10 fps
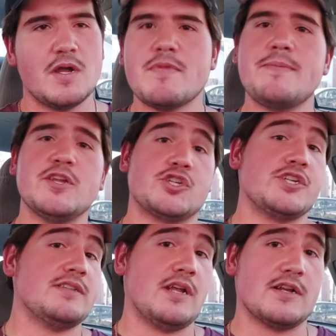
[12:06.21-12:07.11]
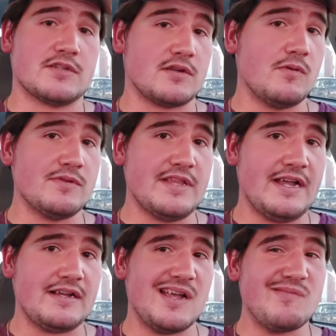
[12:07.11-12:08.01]
Maybe a shit ton of salt with
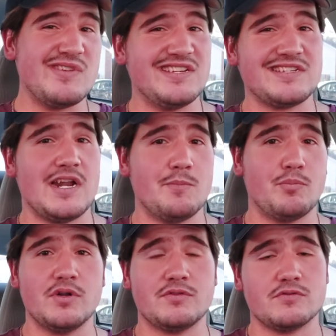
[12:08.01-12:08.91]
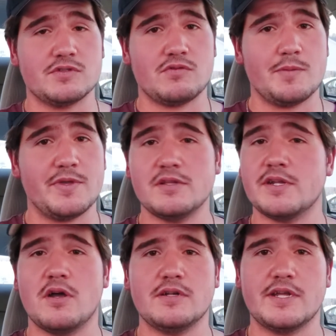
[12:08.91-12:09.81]
that guy. I mean, he's kind of burned through his
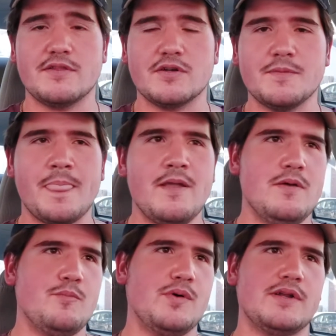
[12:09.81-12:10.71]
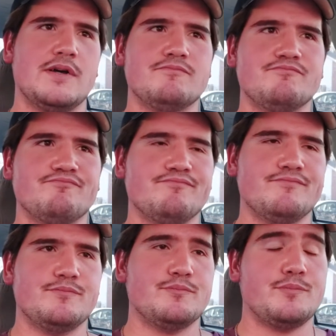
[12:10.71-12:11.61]
credibility altogether. But
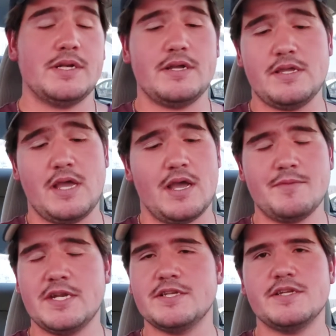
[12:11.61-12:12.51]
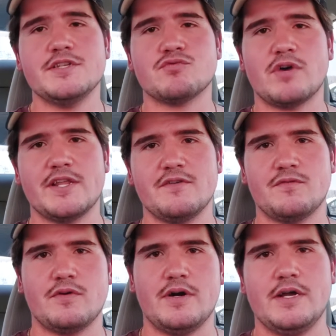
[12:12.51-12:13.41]
yeah, I mean, he's running
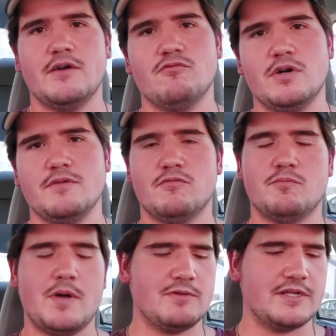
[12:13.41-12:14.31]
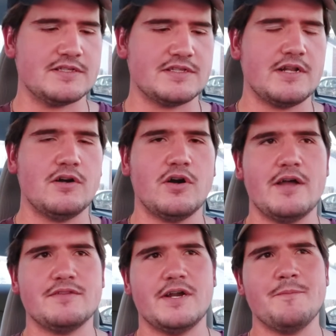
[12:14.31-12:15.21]
for a Republican senator
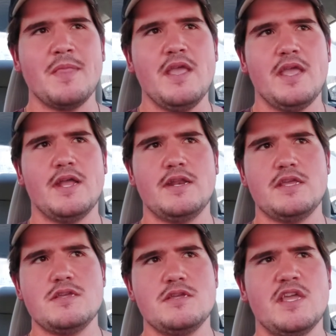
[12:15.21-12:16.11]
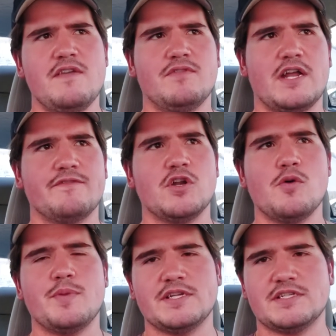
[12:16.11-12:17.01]
out there, and he gave kind of an
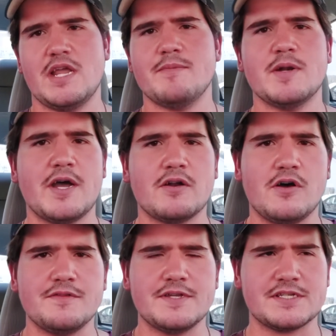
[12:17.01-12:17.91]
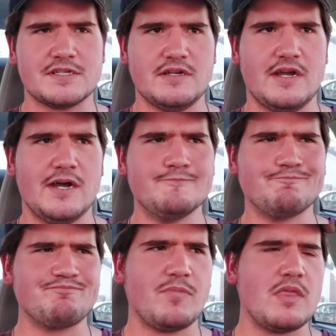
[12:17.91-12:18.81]
opening statement about all this
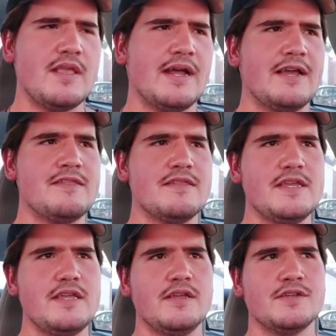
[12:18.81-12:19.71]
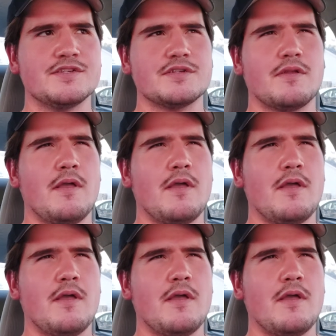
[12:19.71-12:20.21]
that I think is